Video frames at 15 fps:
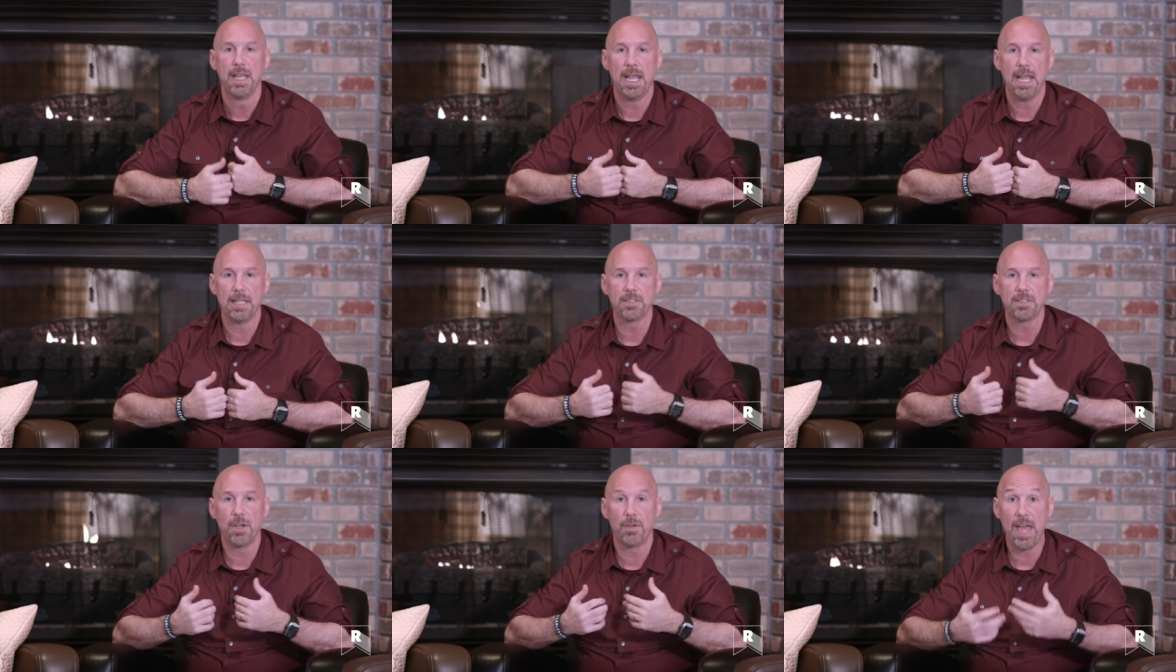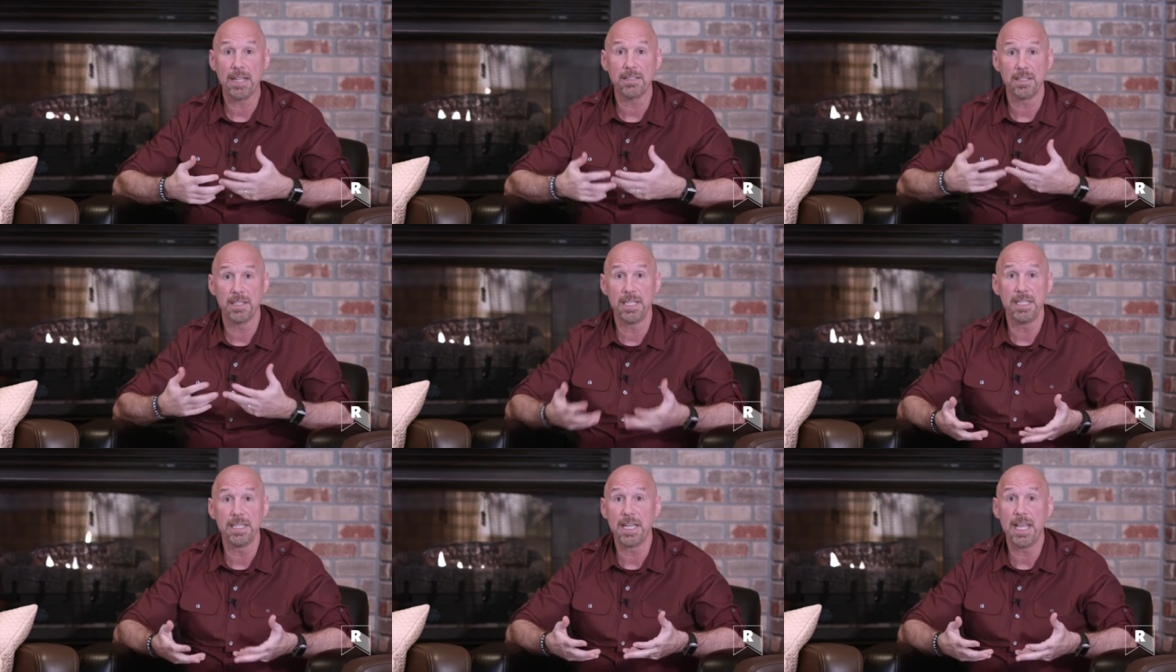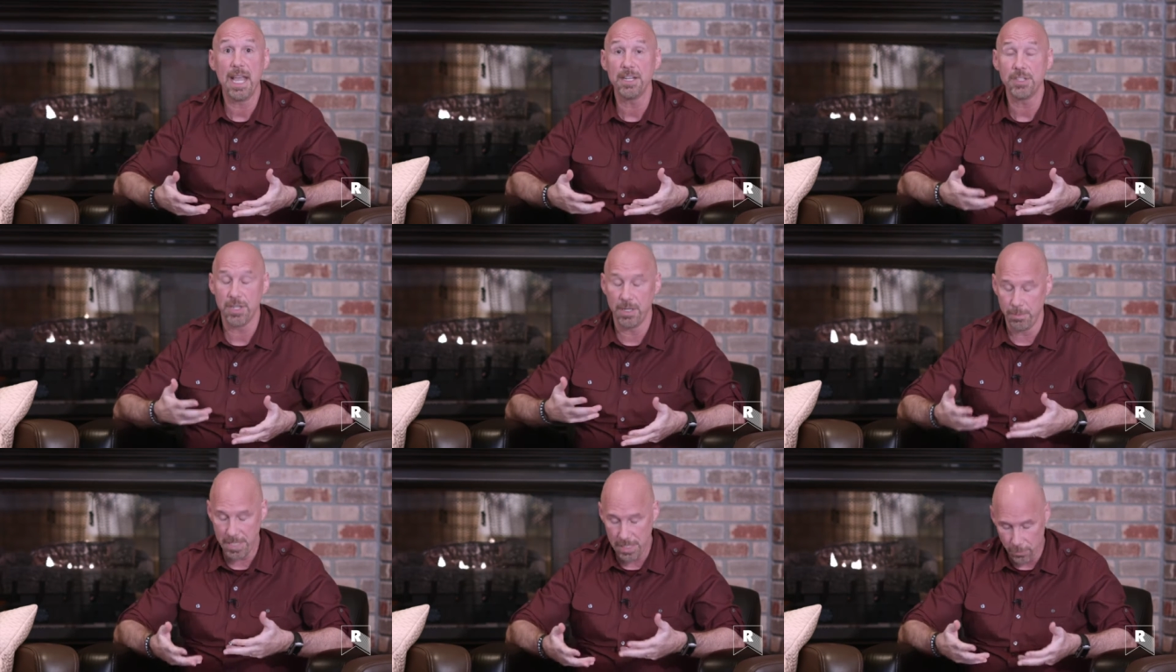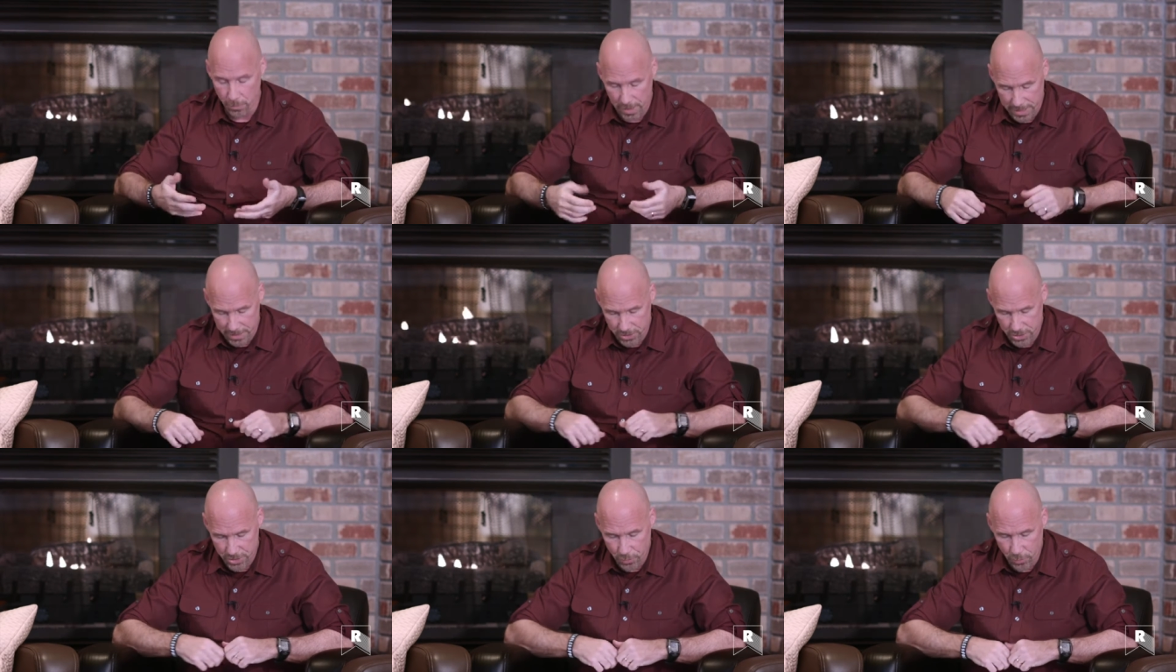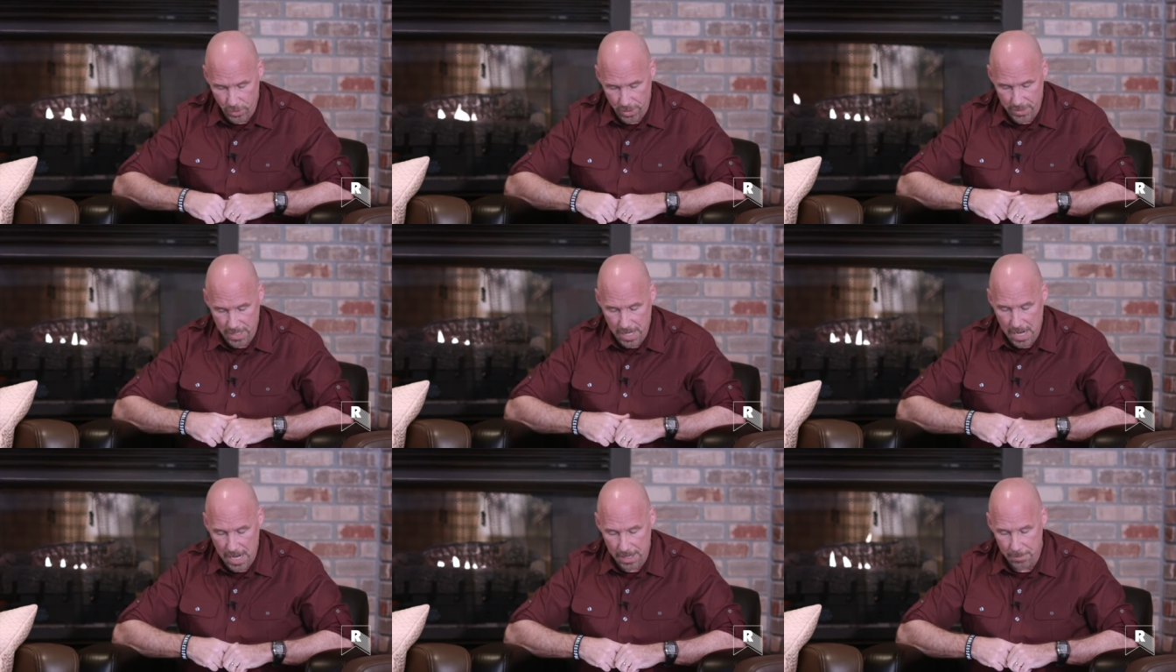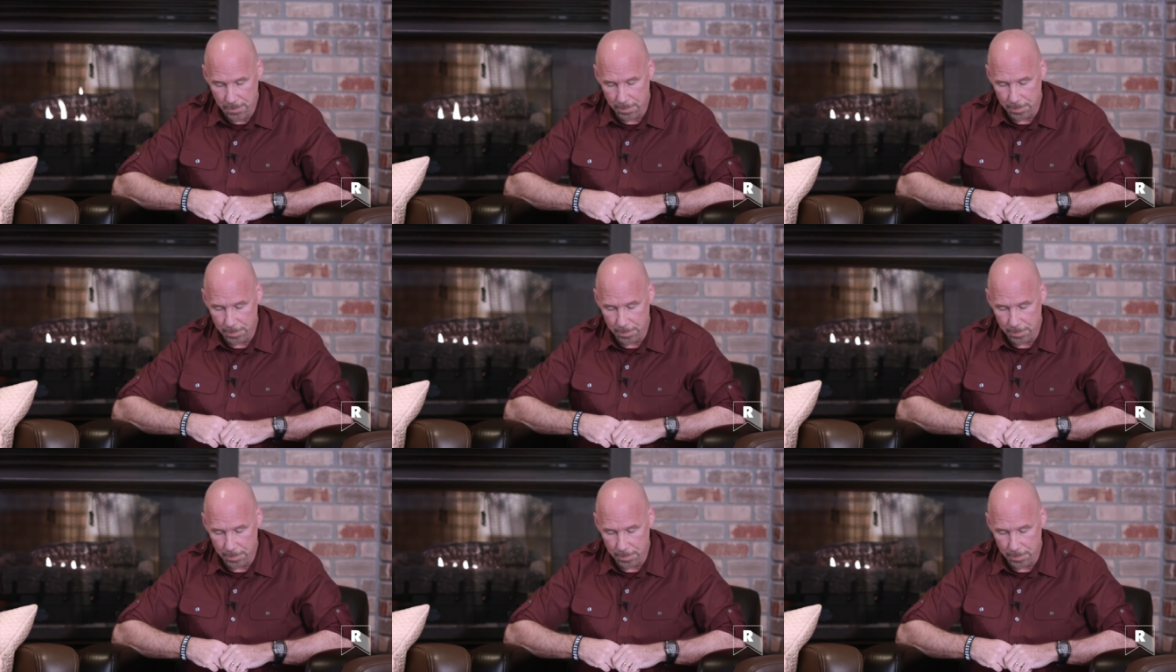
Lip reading: And so that's an indication of being rich toward God.